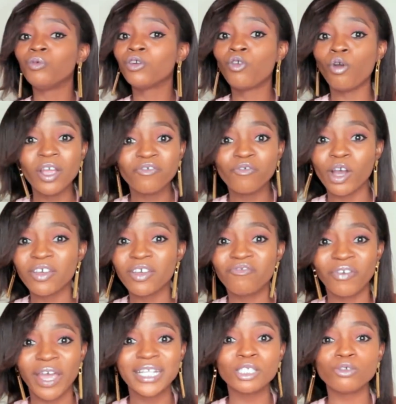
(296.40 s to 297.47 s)
going for
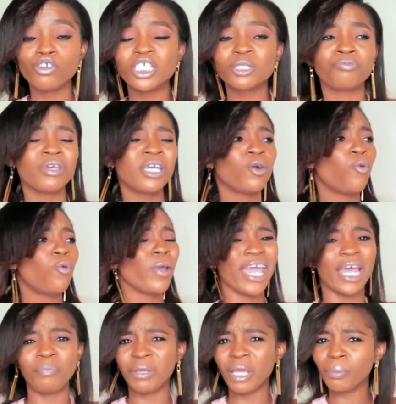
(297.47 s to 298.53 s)
events, he'll just bring
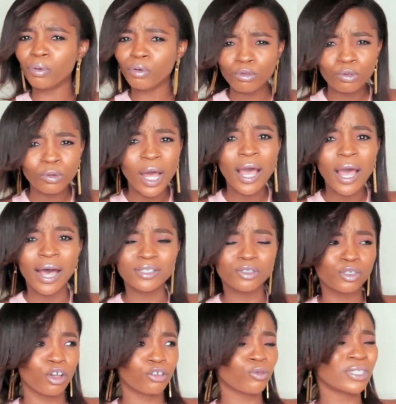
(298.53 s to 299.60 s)
weird people. As
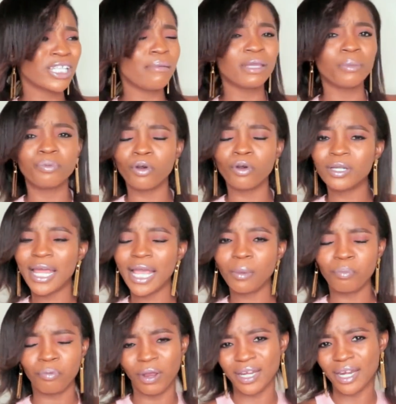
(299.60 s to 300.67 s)
there was one time he brought like
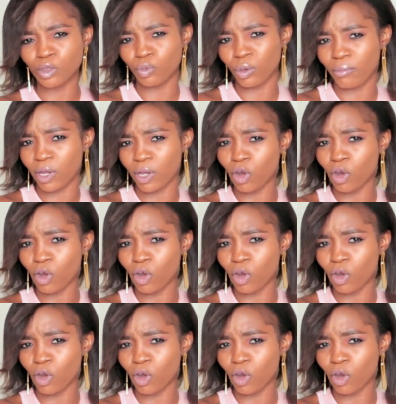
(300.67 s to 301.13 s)
pregnant women